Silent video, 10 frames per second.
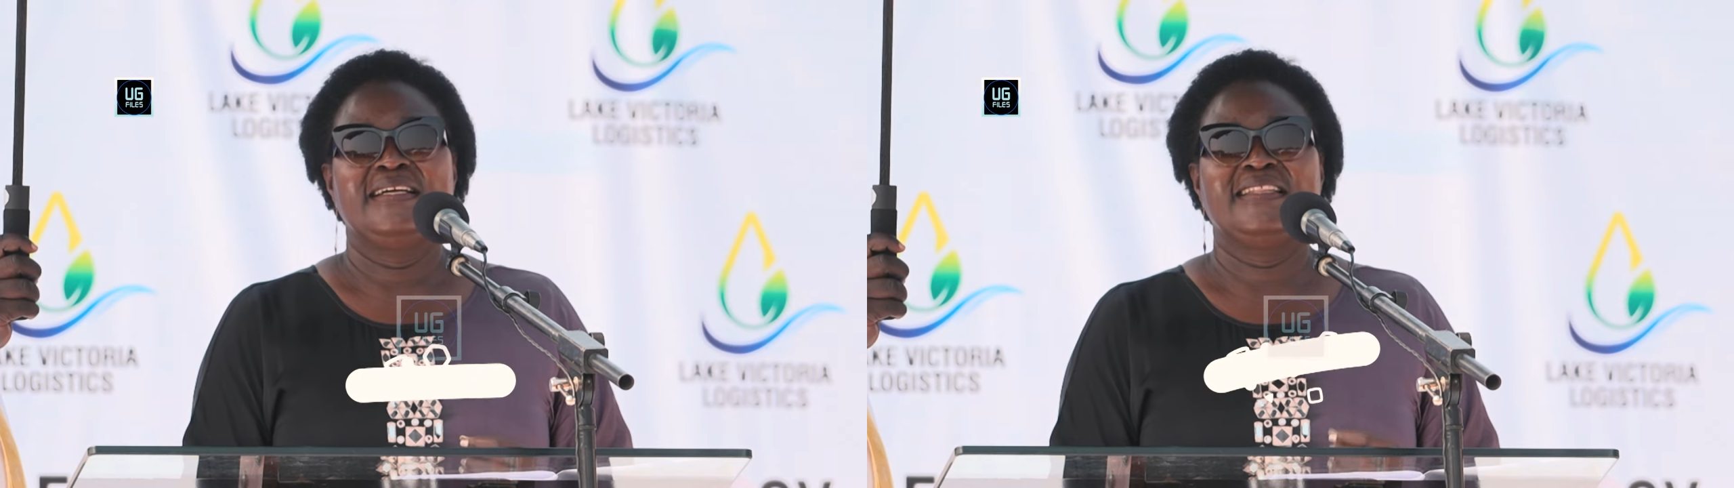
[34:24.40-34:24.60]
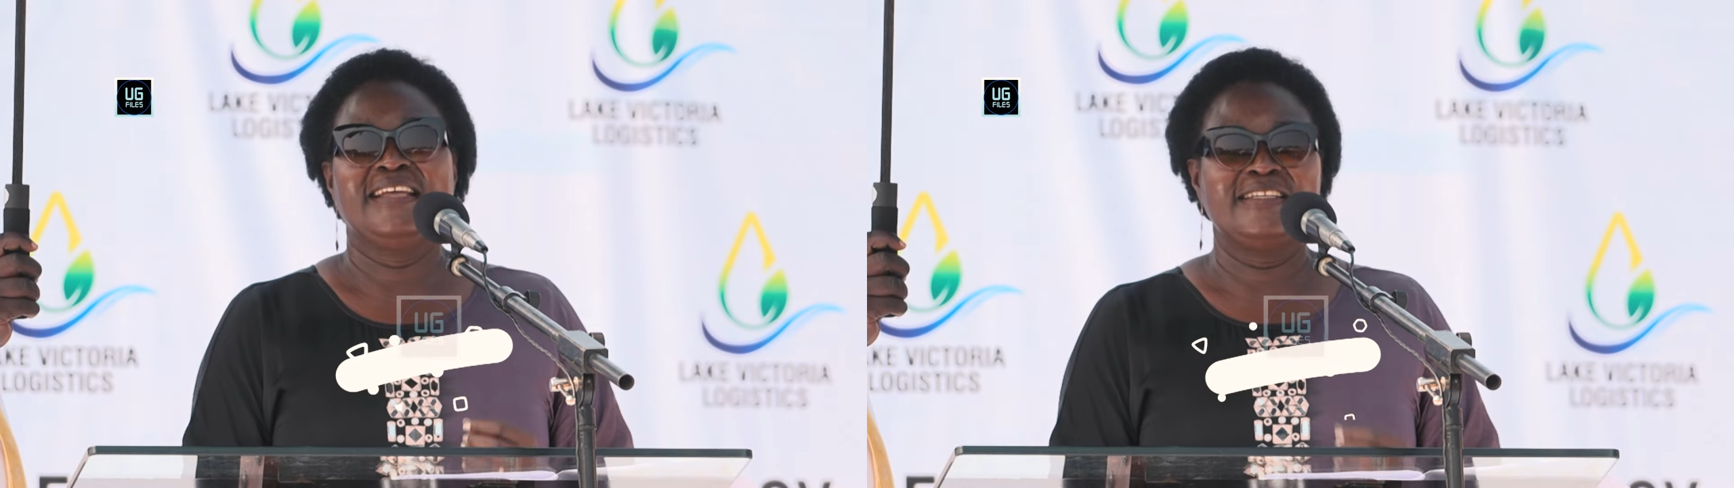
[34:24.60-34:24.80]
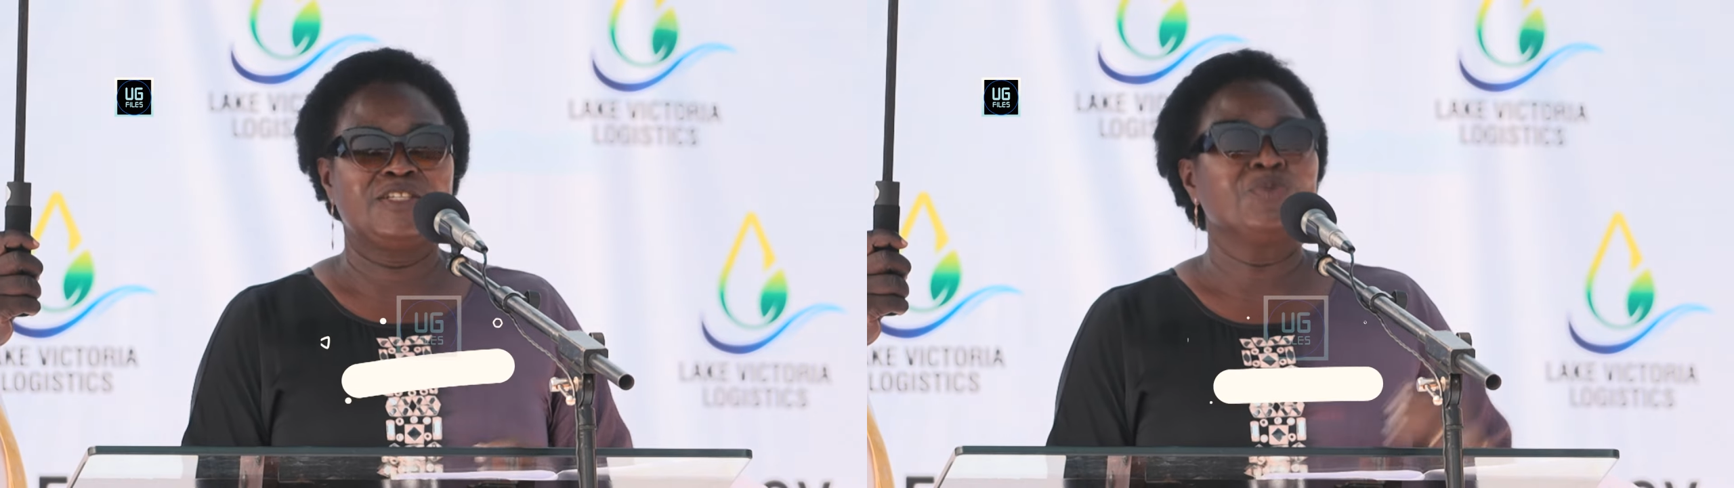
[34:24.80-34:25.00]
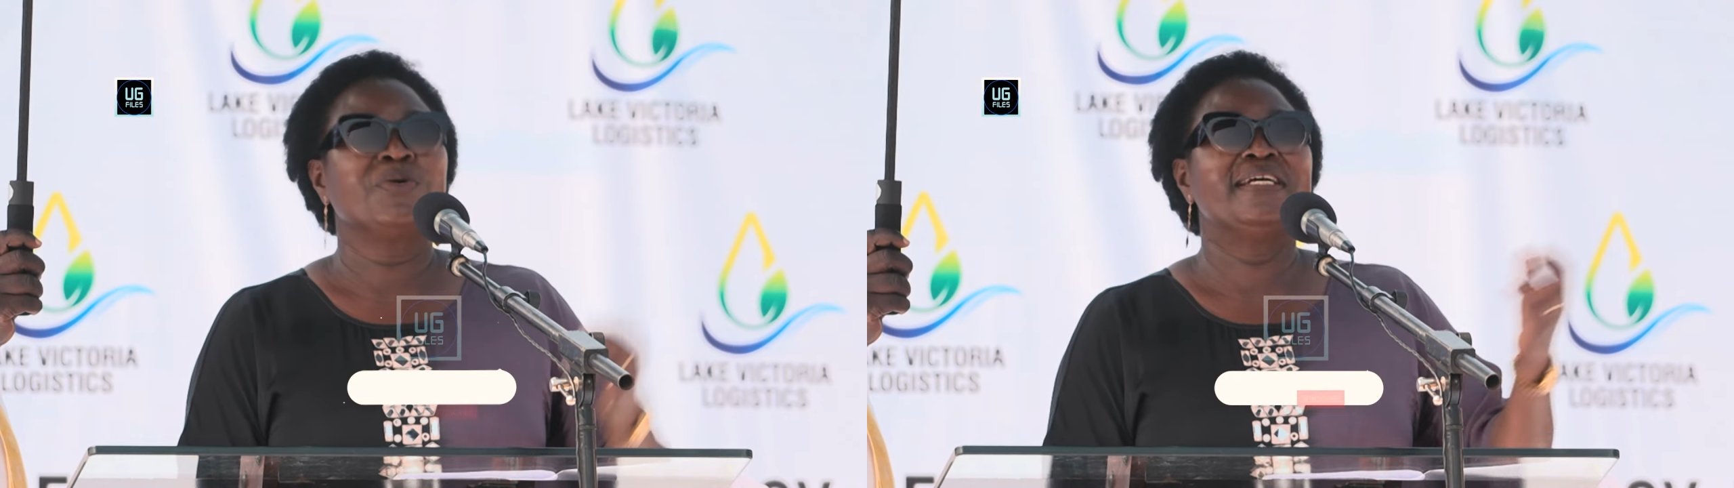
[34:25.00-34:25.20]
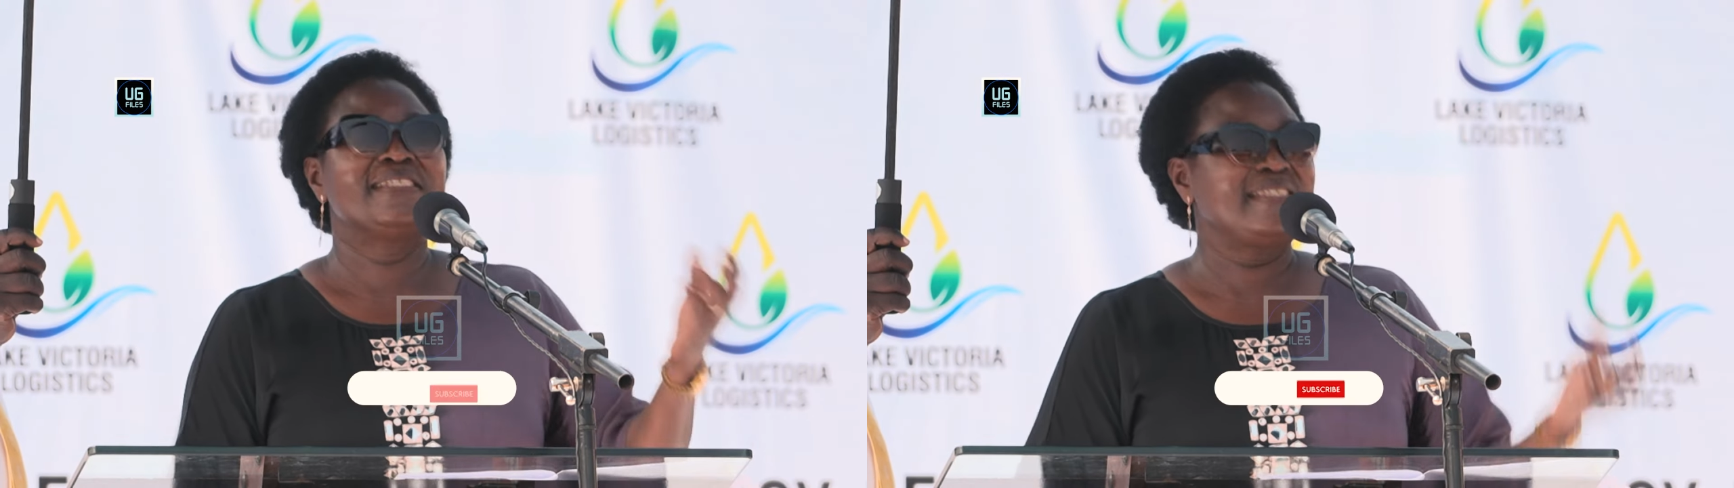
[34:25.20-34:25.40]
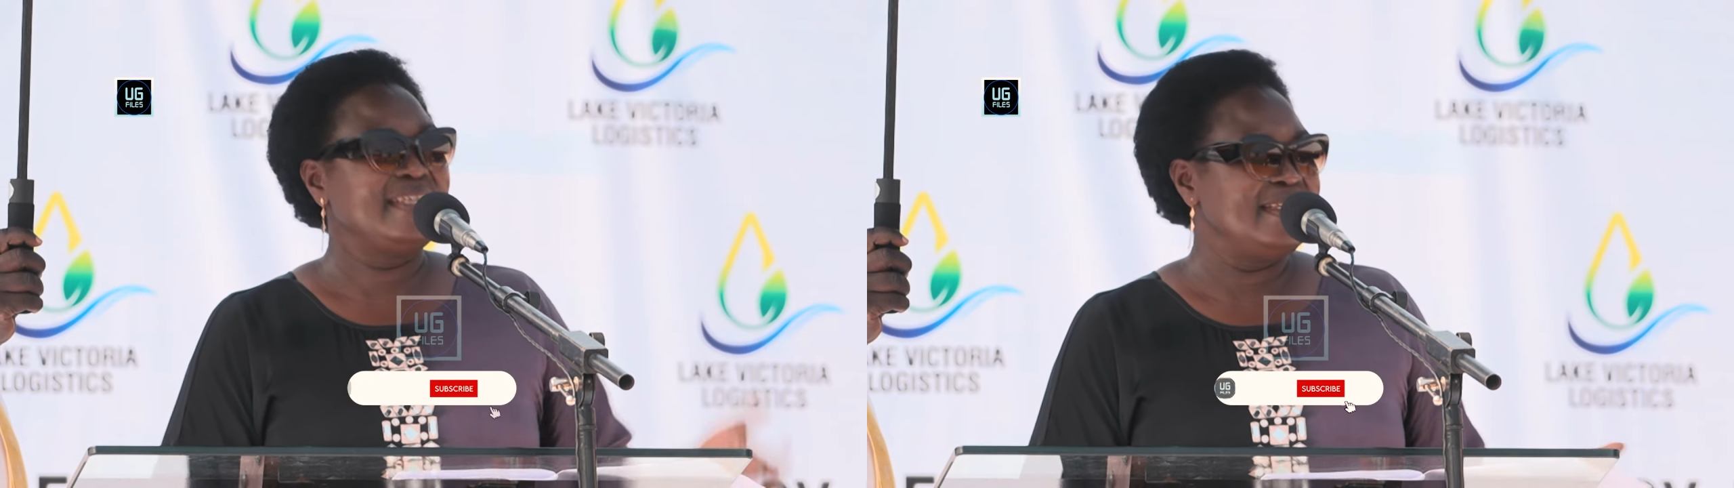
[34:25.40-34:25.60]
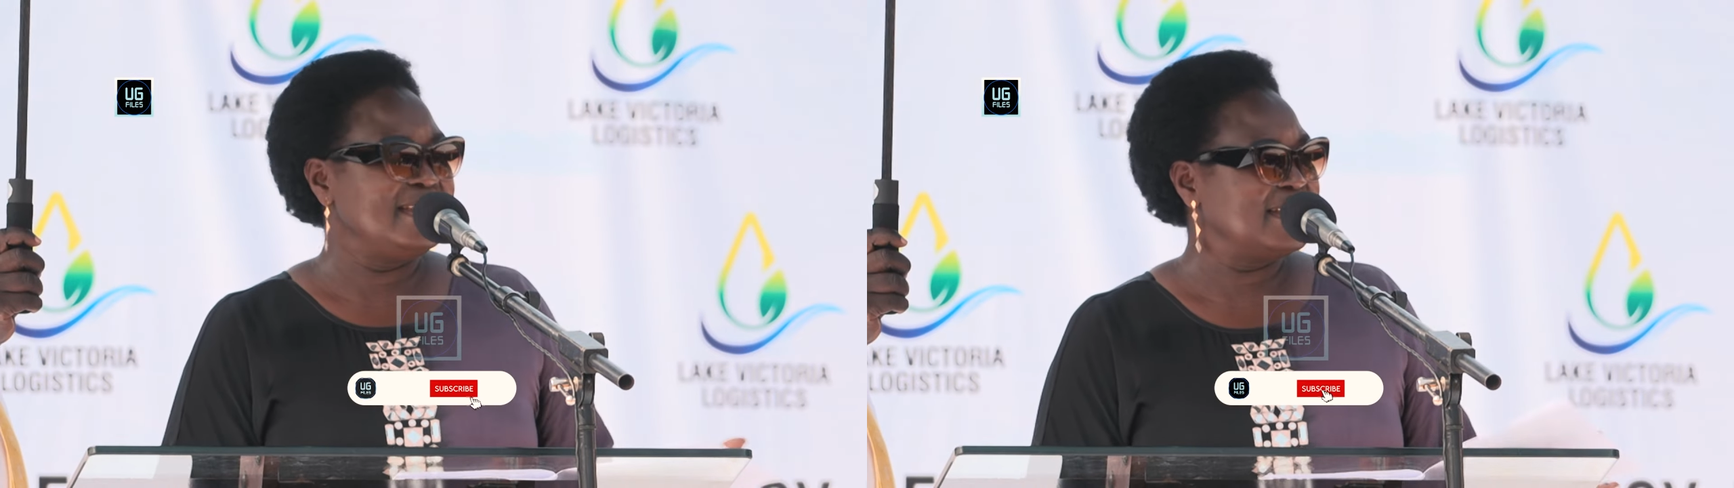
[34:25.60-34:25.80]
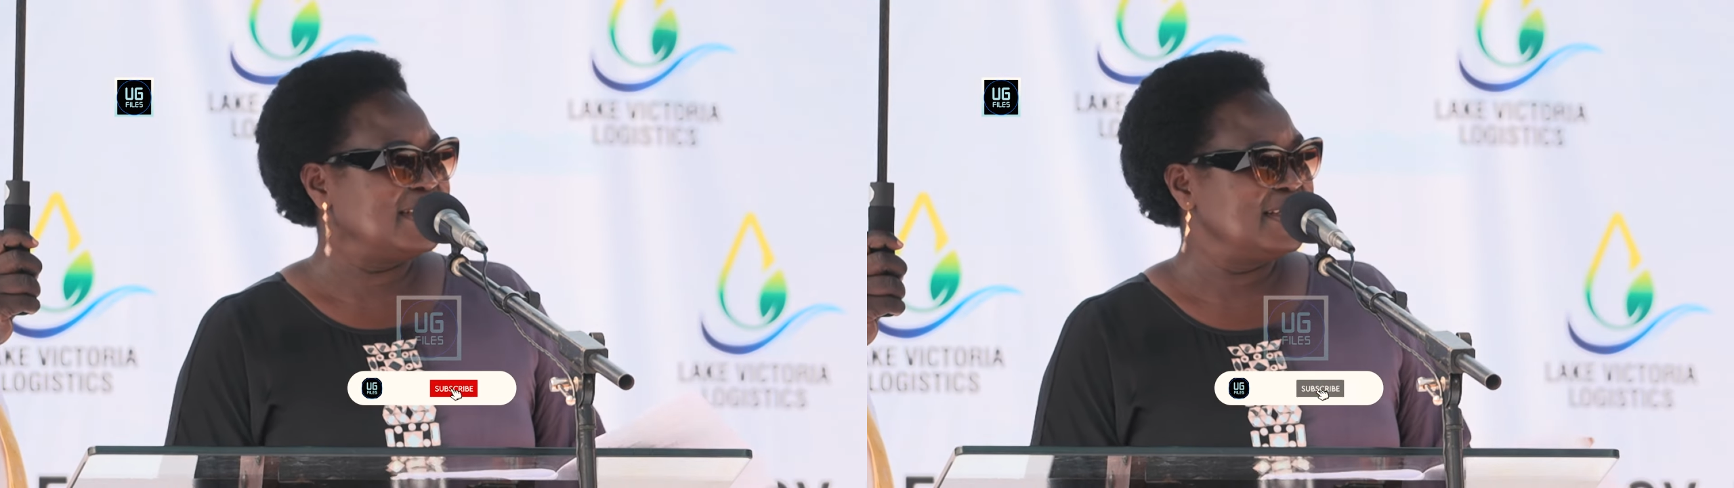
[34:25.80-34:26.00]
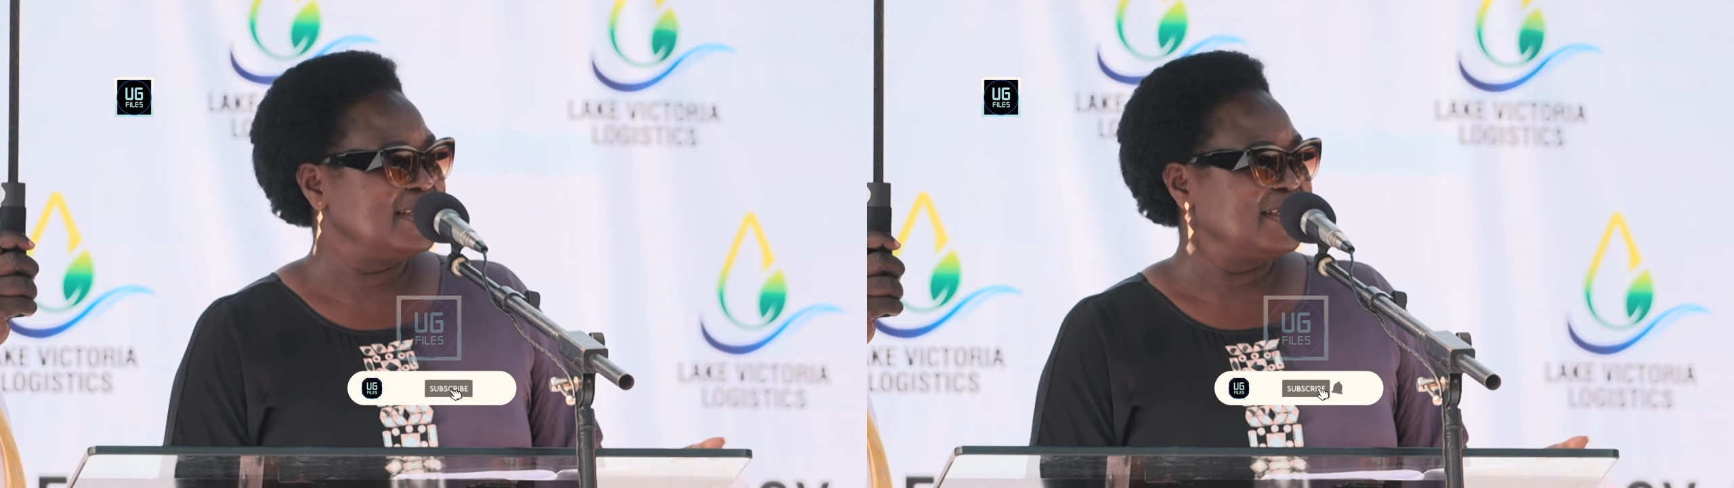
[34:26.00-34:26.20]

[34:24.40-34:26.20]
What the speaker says: that we are seeing